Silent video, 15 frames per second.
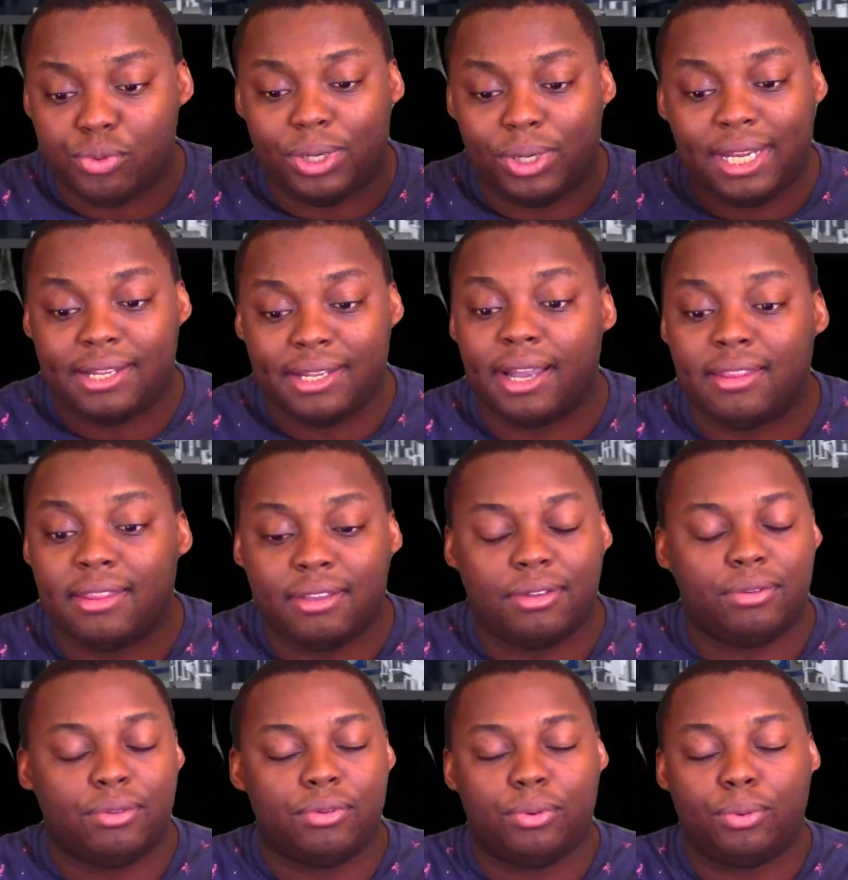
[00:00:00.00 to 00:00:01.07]
29th,
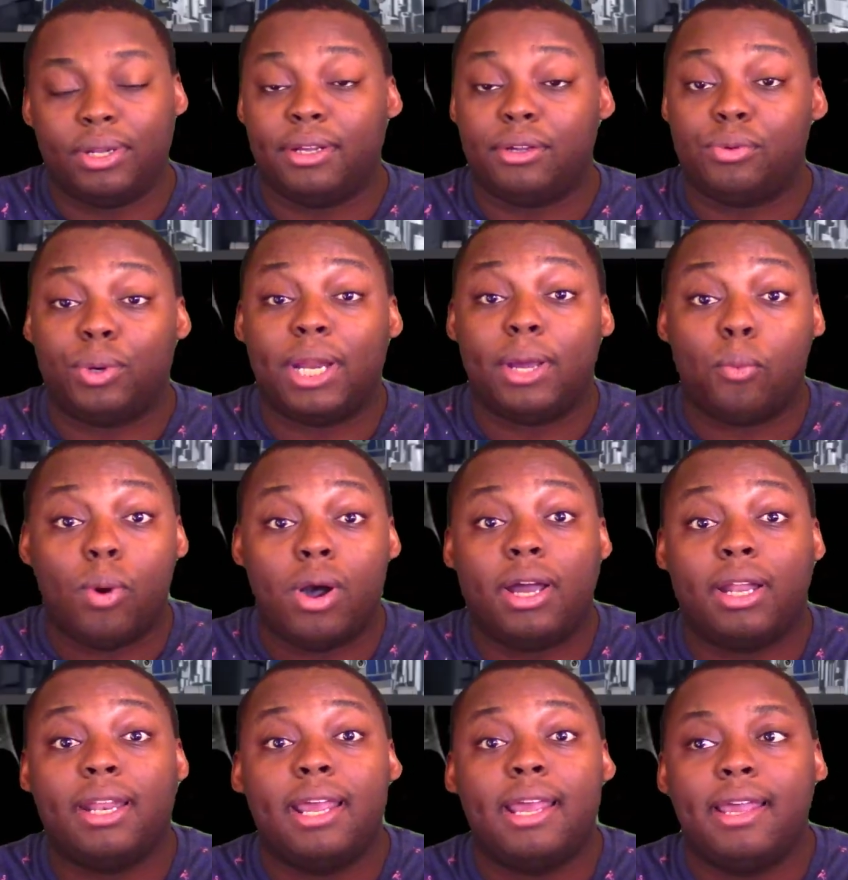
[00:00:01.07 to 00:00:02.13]

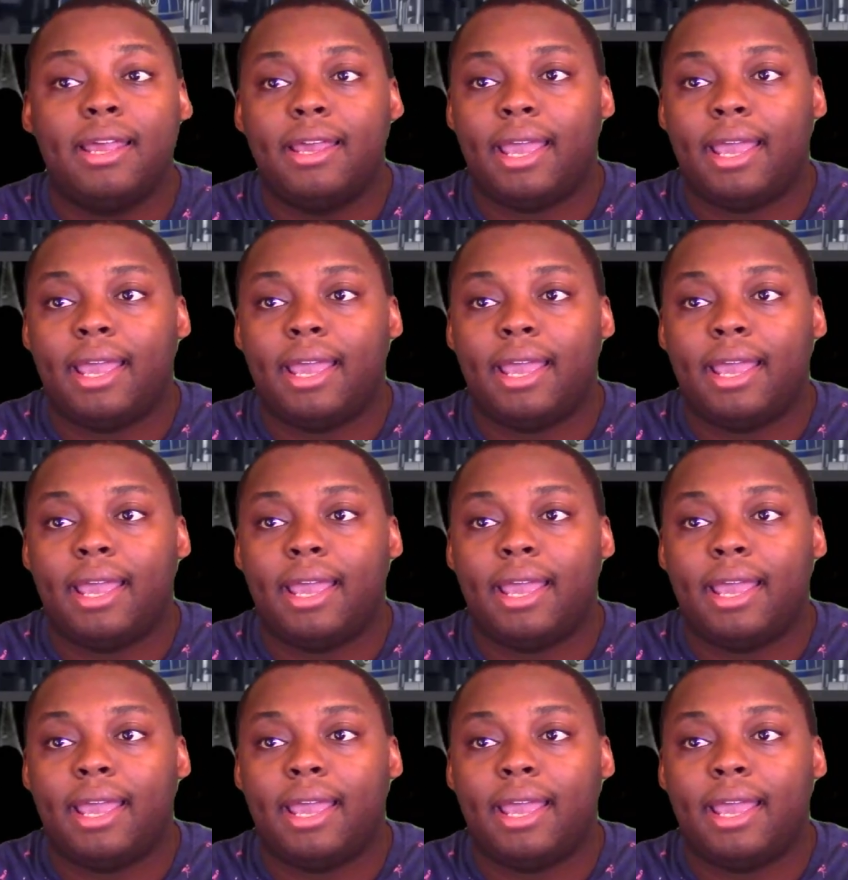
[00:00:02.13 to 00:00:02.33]
2021.